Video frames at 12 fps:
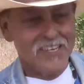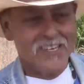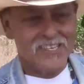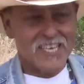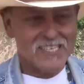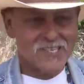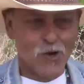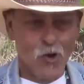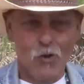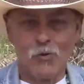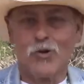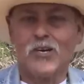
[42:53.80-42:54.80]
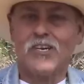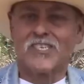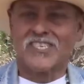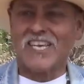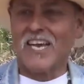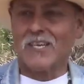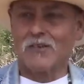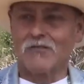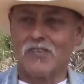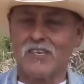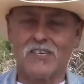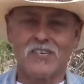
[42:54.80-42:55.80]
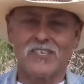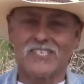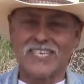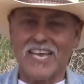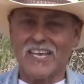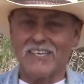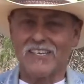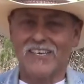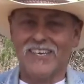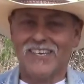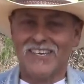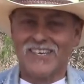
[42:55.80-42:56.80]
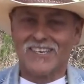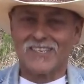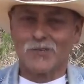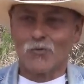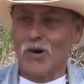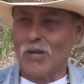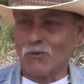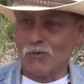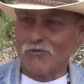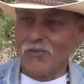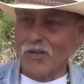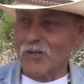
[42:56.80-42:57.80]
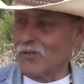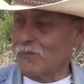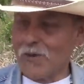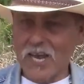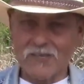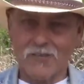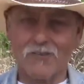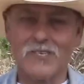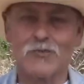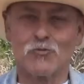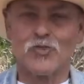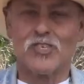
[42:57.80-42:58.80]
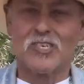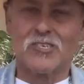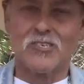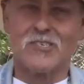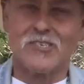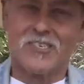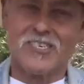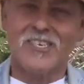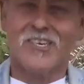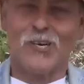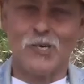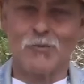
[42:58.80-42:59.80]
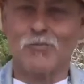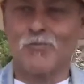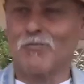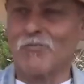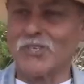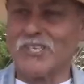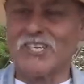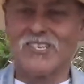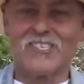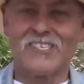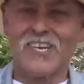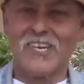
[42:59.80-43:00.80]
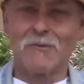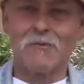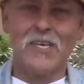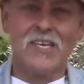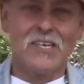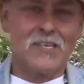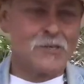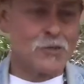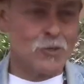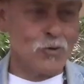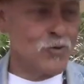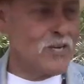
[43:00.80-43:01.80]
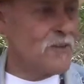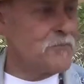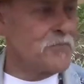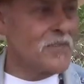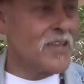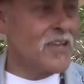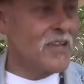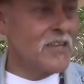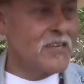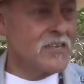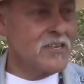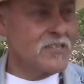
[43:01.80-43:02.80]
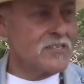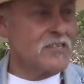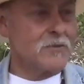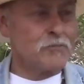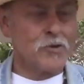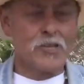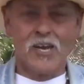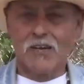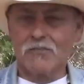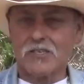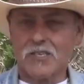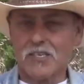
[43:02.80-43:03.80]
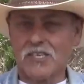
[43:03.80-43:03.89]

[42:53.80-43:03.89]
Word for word: that's the lower side of the sand because the water will follow the path of least resistance 100% of the time. So uh, it's uh, pretty obvious that